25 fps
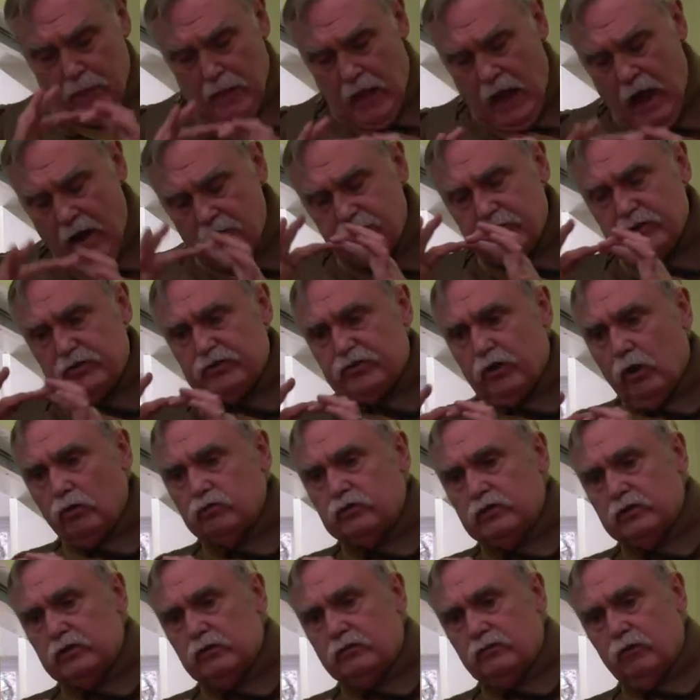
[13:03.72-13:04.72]
Every
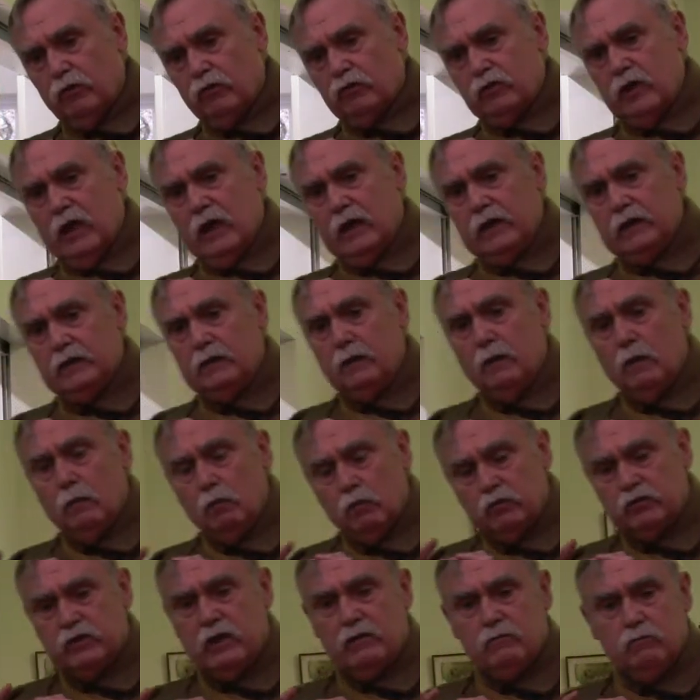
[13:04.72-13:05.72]
soldier in the front line
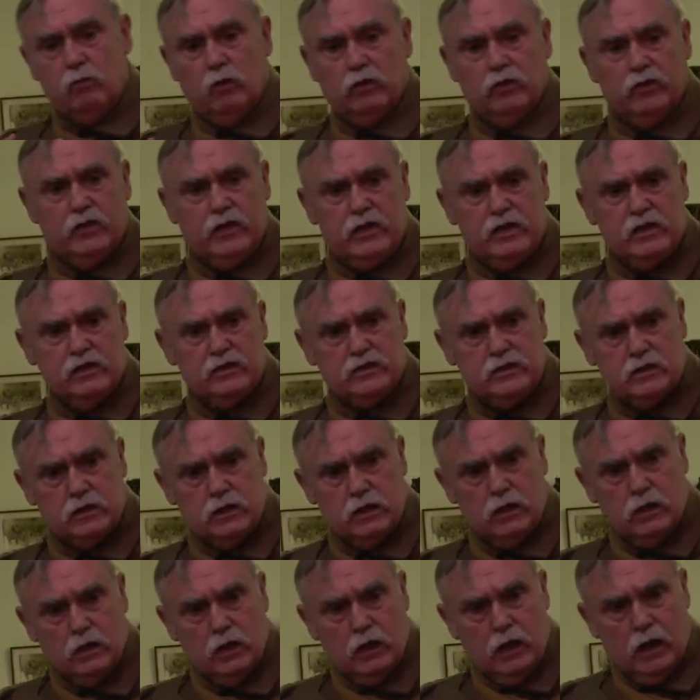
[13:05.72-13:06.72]
was given one of these,
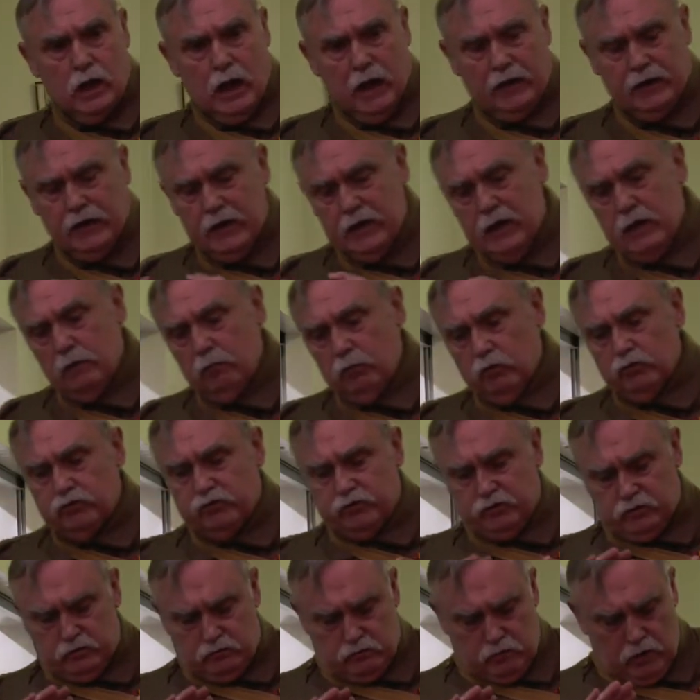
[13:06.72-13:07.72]
and in it
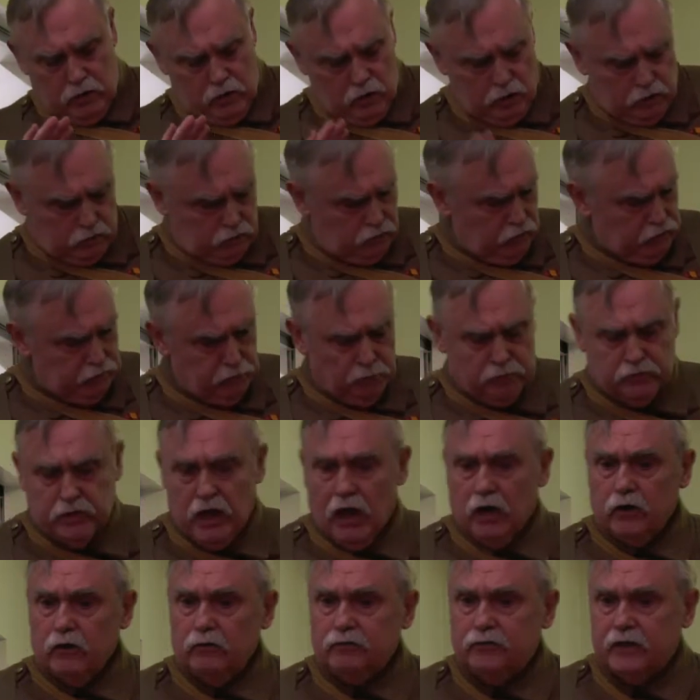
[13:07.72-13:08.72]
was a Christmas
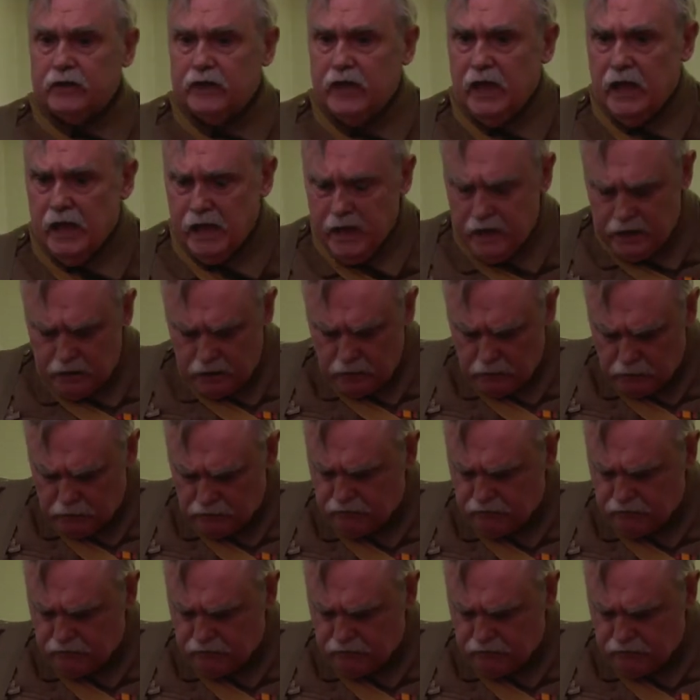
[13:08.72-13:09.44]
card of the King,